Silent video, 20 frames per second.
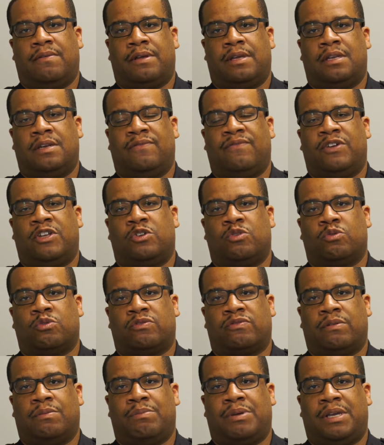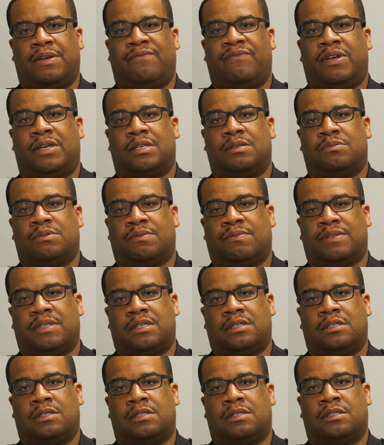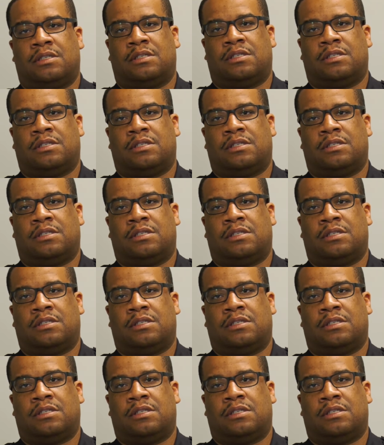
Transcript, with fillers: individuals from being victims of this is